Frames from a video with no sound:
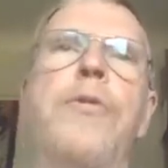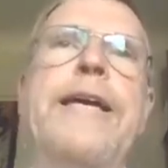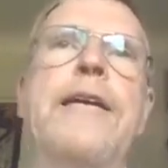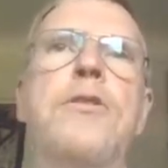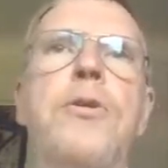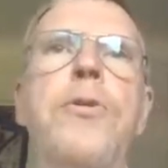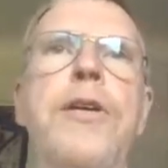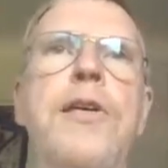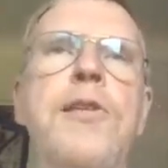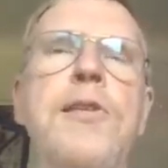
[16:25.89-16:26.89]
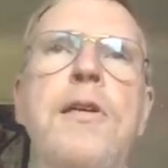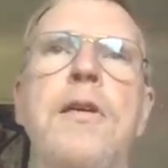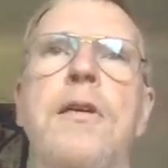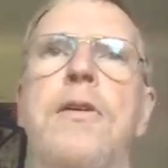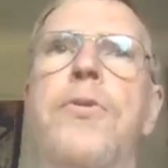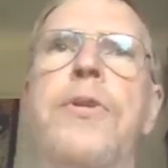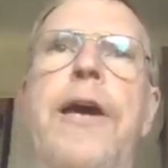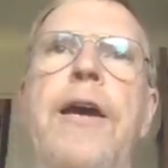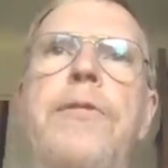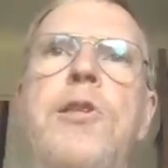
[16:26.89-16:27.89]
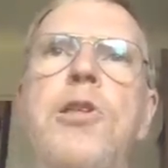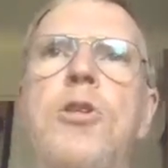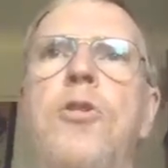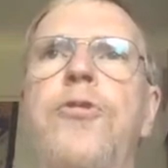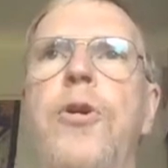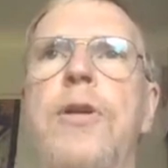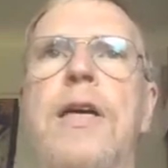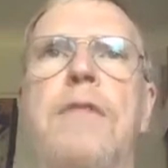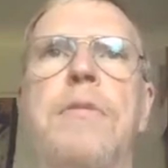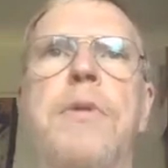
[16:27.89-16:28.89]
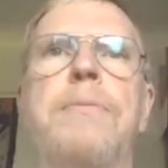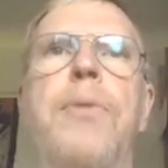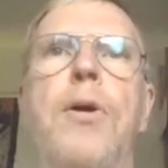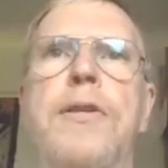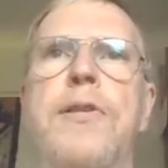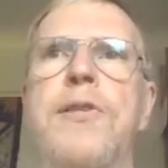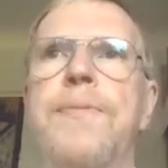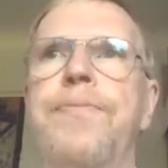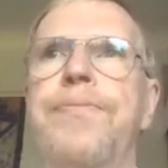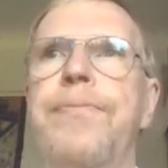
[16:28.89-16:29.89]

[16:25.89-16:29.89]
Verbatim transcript: We can do this through the acquisition of further government bonds.